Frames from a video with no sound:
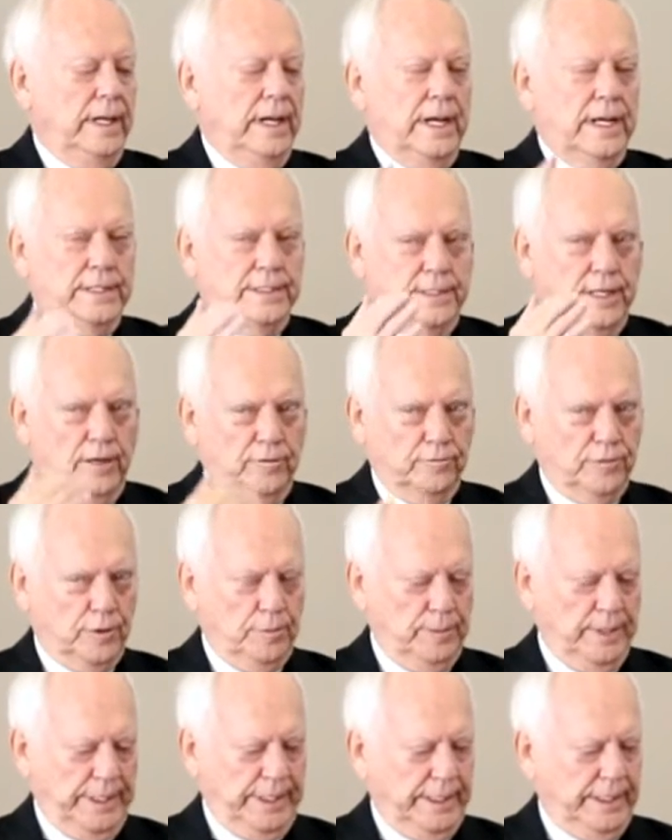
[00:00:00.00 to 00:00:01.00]
has done for
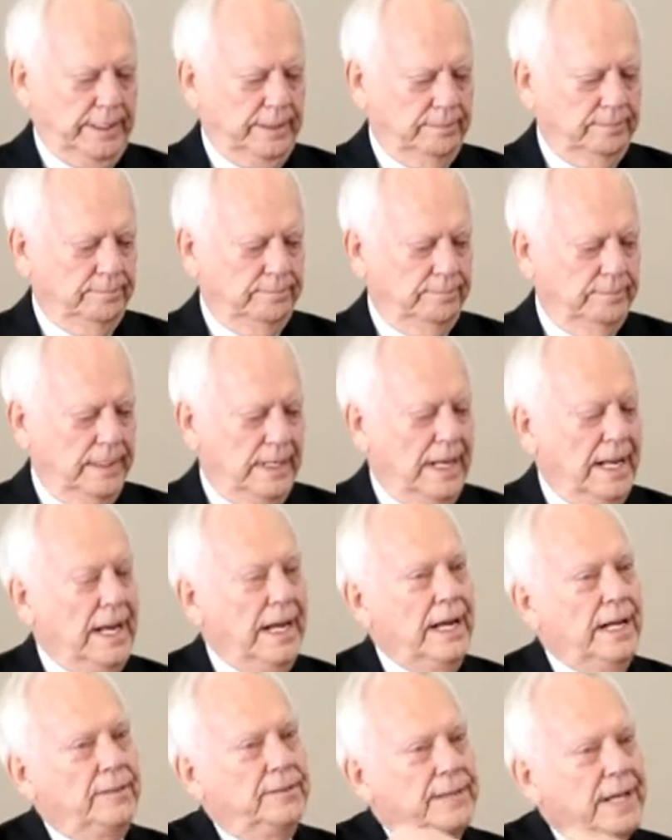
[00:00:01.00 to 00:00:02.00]
me.
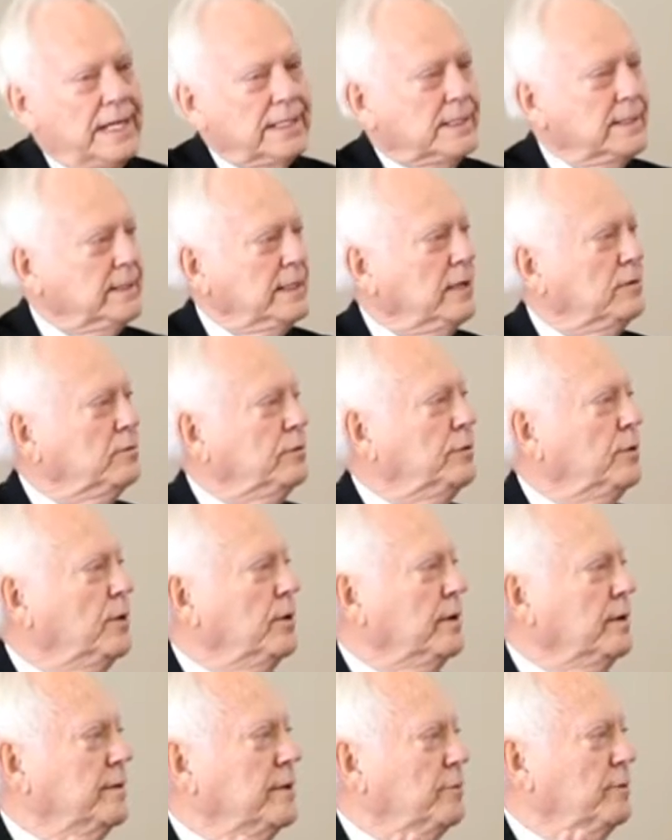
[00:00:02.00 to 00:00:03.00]
And that set
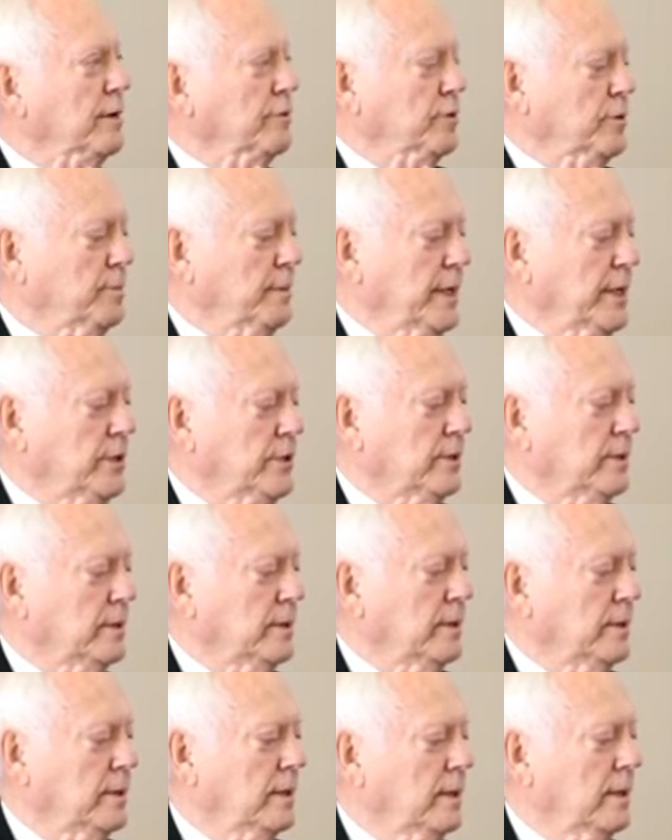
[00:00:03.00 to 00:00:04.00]
forth the Reformation
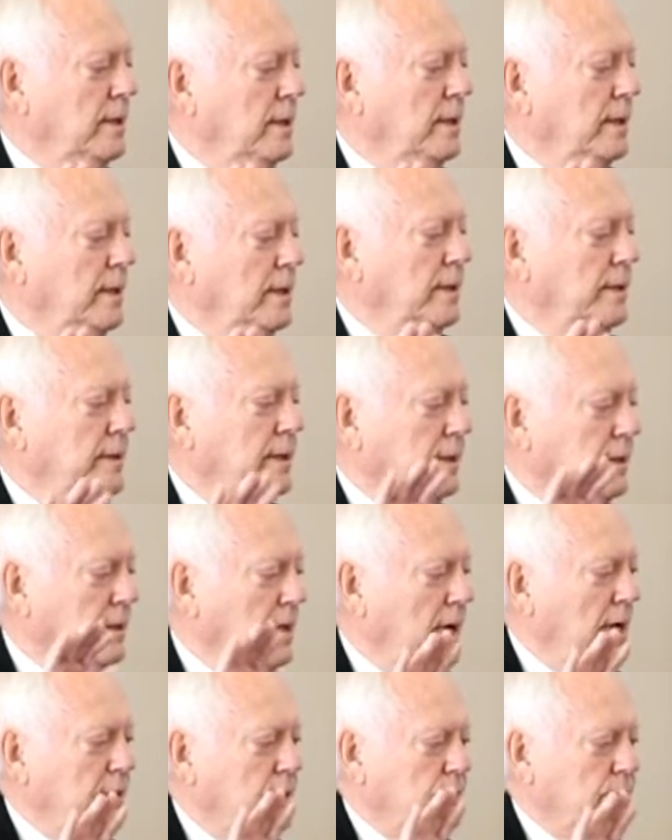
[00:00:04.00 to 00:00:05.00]
that
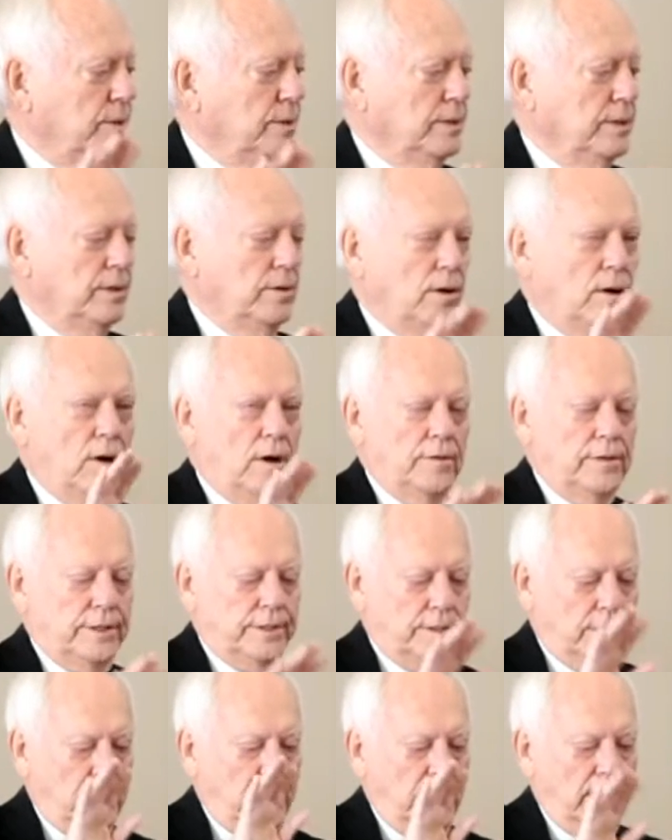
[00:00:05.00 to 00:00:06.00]
God is good all the
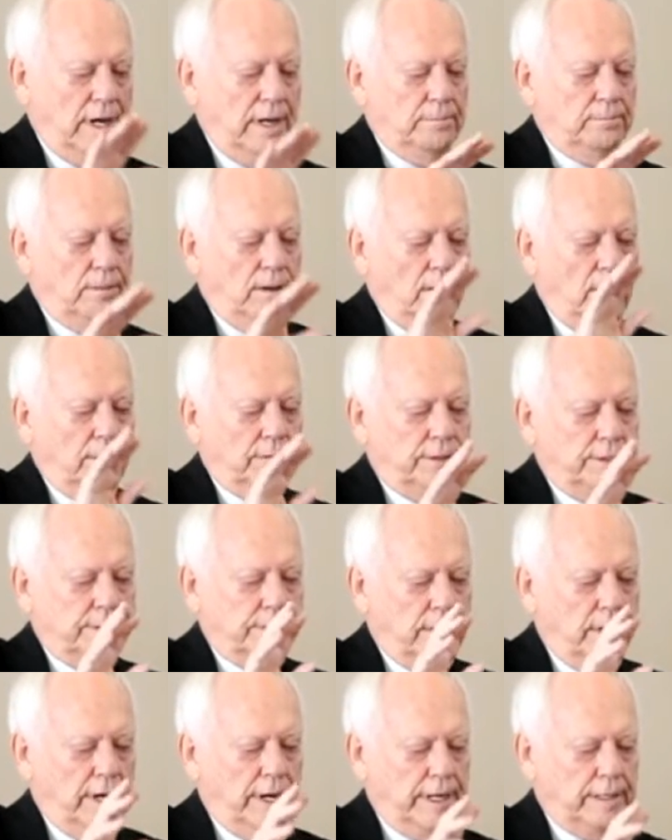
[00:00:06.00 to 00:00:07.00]
time, all the
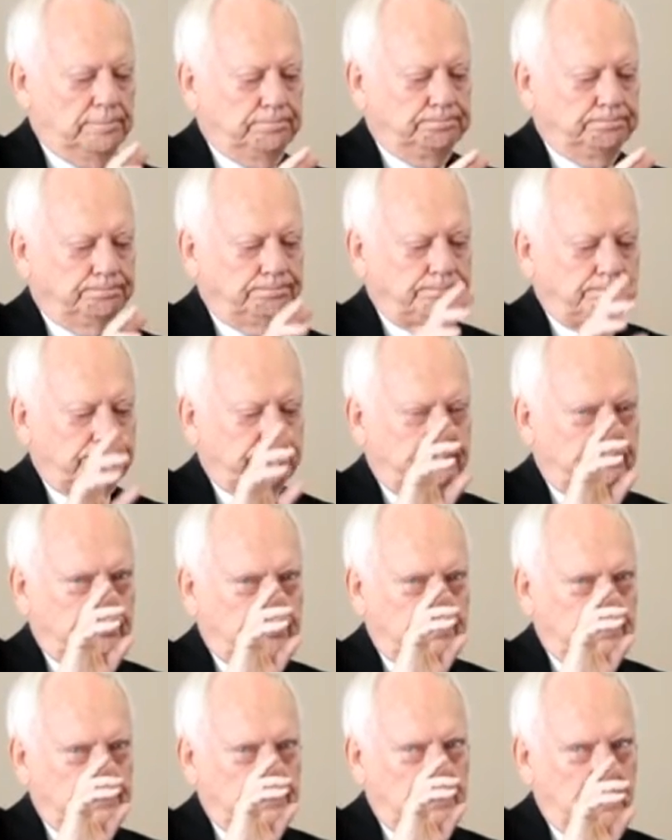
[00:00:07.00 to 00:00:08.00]
time.
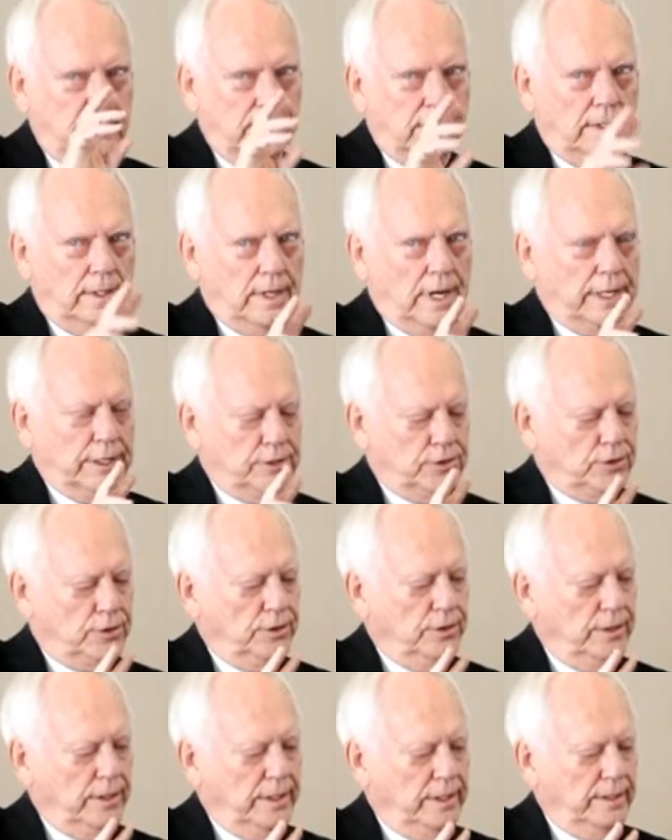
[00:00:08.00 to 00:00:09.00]
God is
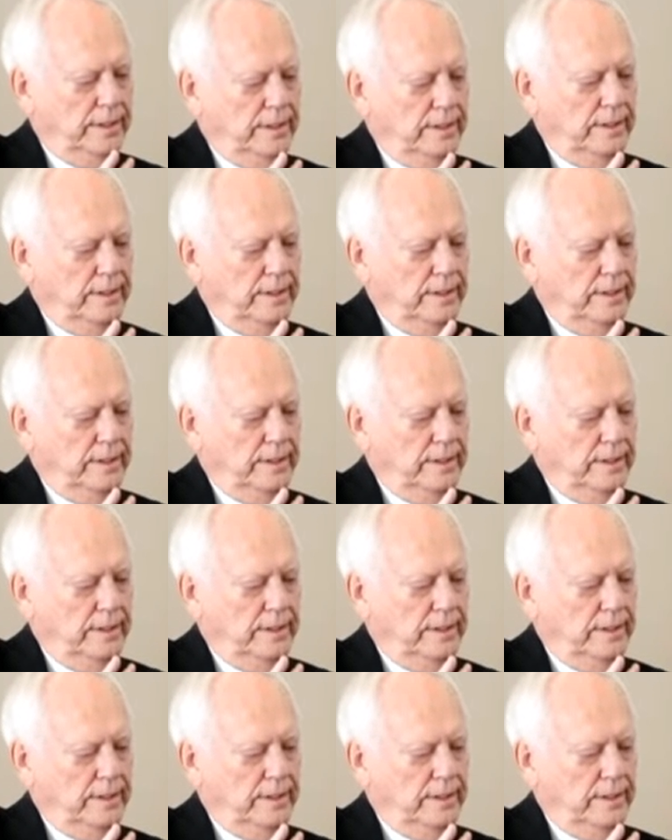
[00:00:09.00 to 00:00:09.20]
good.